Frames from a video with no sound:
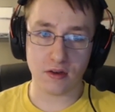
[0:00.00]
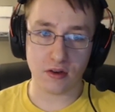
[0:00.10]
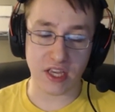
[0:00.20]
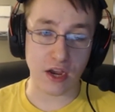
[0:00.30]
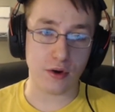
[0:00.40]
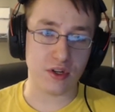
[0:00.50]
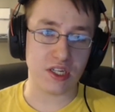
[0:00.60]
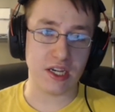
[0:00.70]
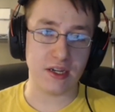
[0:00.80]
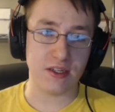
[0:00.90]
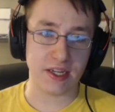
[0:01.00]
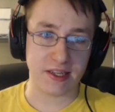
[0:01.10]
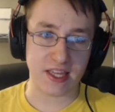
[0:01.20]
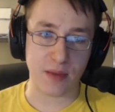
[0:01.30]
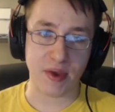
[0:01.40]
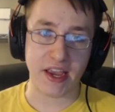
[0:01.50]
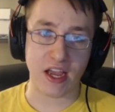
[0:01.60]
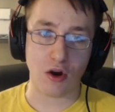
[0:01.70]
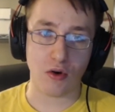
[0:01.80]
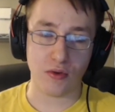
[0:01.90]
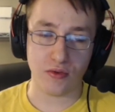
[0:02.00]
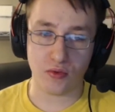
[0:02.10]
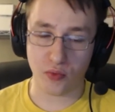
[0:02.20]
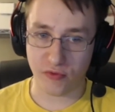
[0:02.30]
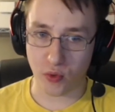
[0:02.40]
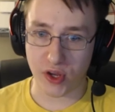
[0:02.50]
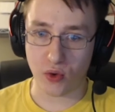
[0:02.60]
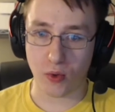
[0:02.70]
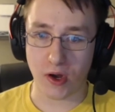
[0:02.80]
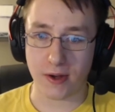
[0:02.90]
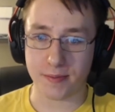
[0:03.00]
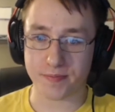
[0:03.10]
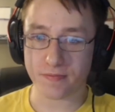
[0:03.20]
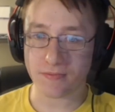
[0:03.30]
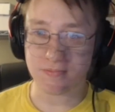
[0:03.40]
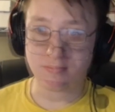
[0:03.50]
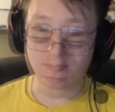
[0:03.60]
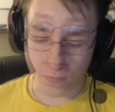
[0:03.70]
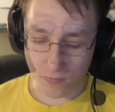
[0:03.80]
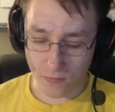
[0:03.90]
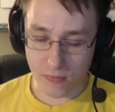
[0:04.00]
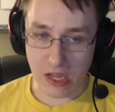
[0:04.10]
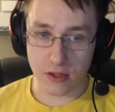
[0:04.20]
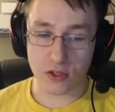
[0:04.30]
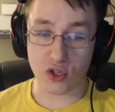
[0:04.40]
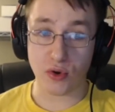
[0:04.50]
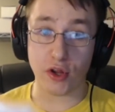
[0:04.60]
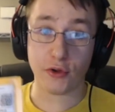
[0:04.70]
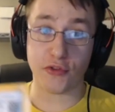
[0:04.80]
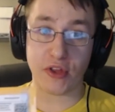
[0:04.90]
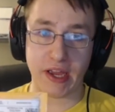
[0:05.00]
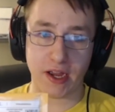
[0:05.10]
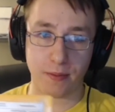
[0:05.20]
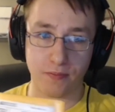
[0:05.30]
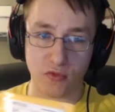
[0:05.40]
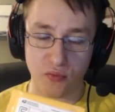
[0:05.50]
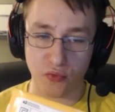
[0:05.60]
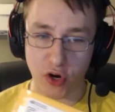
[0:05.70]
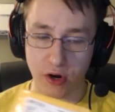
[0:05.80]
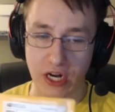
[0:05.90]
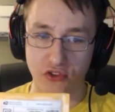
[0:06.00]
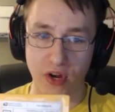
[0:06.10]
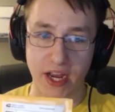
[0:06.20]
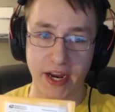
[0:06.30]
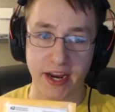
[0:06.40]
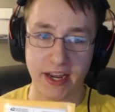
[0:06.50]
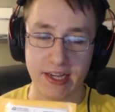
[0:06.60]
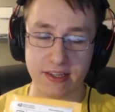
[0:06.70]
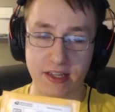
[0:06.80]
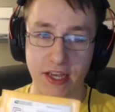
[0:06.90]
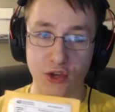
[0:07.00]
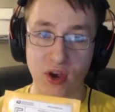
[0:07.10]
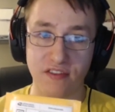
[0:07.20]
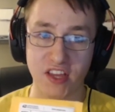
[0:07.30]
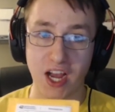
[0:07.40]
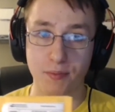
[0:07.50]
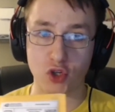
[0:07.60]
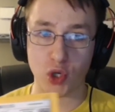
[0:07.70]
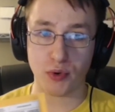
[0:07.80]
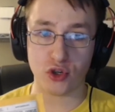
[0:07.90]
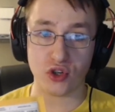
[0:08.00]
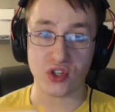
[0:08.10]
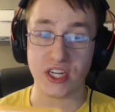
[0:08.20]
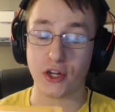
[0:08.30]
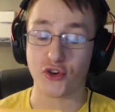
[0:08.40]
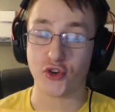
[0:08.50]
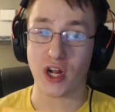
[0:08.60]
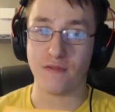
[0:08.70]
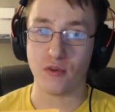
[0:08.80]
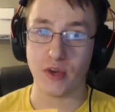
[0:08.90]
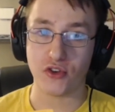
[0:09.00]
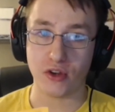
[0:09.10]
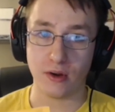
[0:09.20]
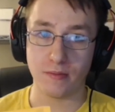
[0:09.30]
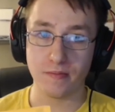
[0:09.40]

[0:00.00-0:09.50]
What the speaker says: guaranteed to get that payout for what you want. So another thing regarding tracking is that you have the option to purchase signature confirmation,